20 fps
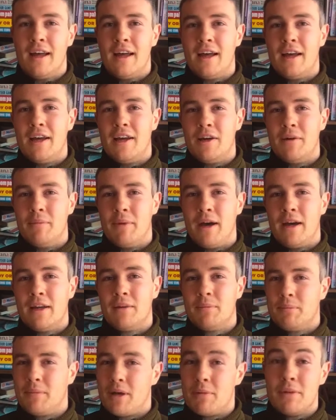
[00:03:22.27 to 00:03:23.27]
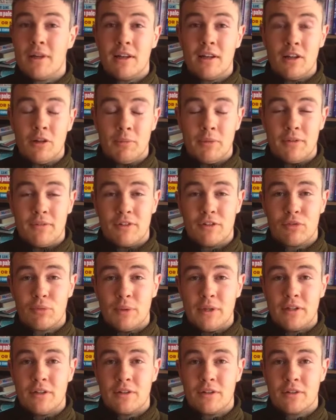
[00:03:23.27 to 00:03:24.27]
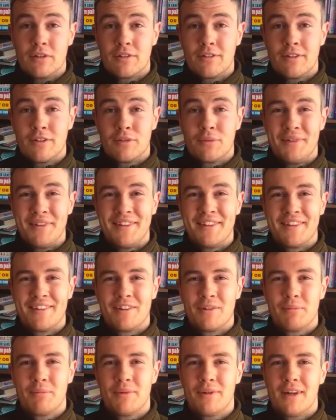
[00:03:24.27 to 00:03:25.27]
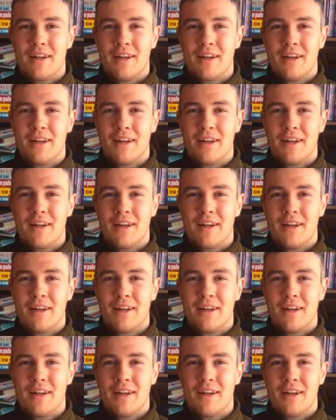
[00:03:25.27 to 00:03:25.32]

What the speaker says: and maybe a little bit of a sweetener just to sweeten it up.